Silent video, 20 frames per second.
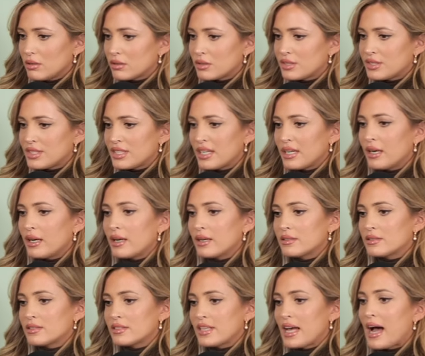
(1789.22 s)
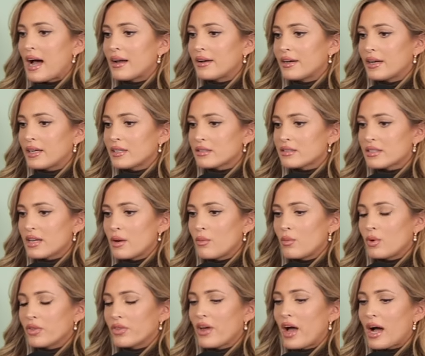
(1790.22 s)
sitting in sadness. And
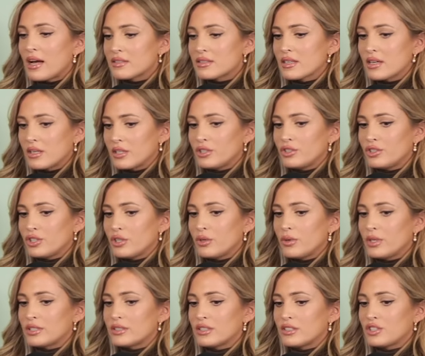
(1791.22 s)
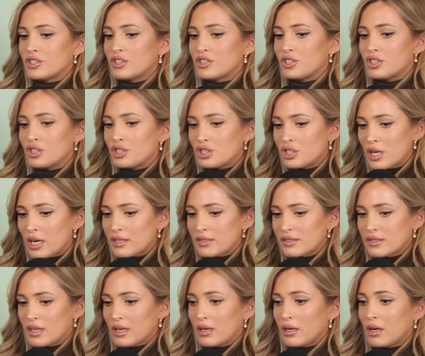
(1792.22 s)
what that's going to do is it's
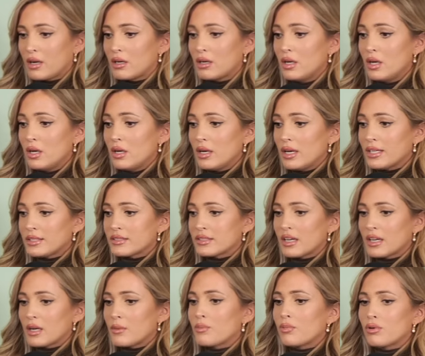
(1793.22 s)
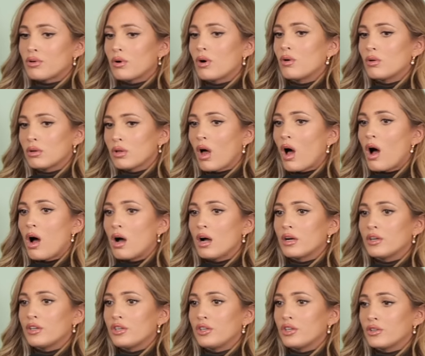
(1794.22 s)
just going to it's going to
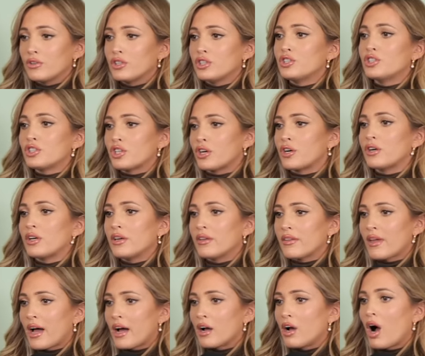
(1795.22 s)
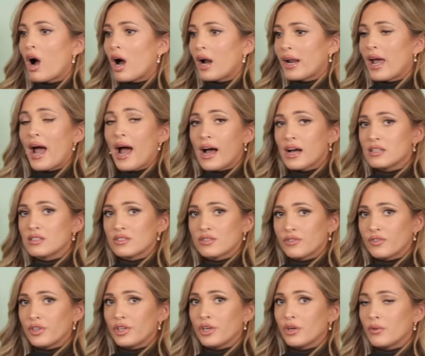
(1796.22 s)
prolong the journey that God has
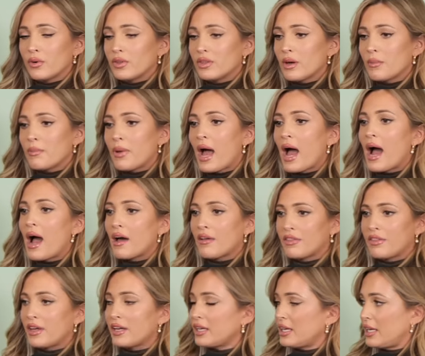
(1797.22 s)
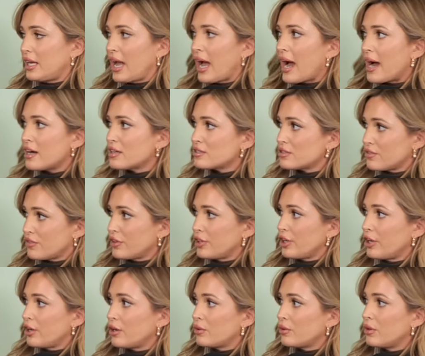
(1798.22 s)
for you and the path that he has for
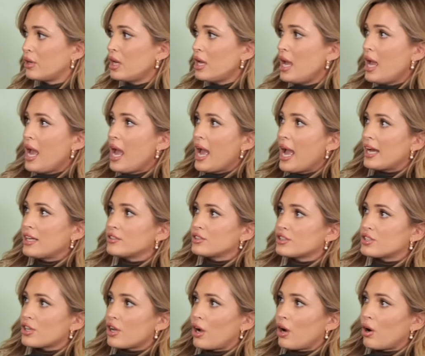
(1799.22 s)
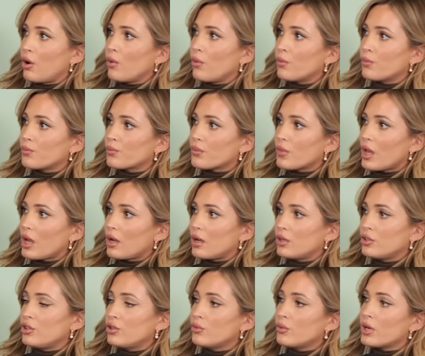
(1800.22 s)
you. And so
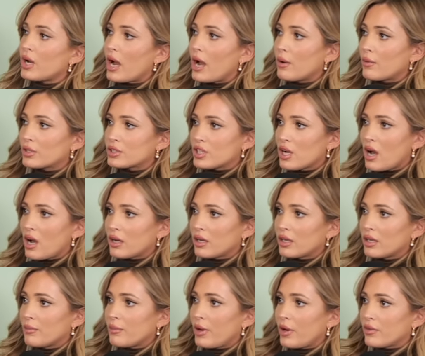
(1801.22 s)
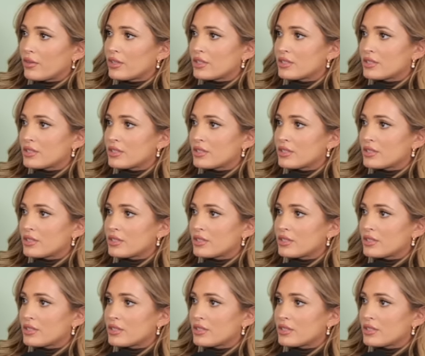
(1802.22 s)
you and I were talking about